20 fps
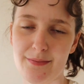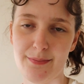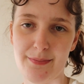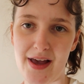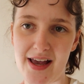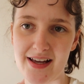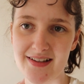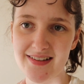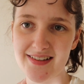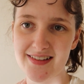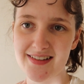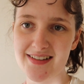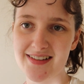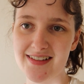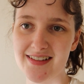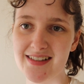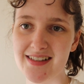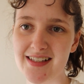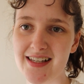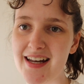
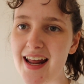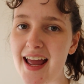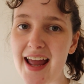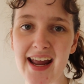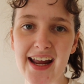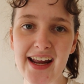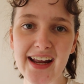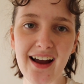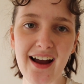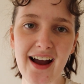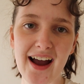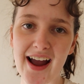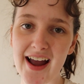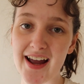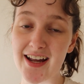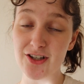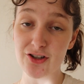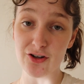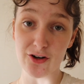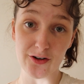best today.
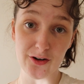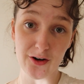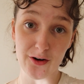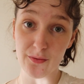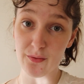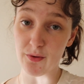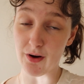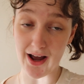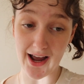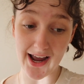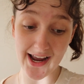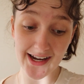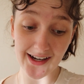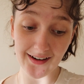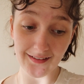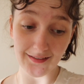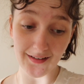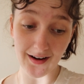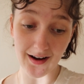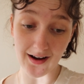I don't know why.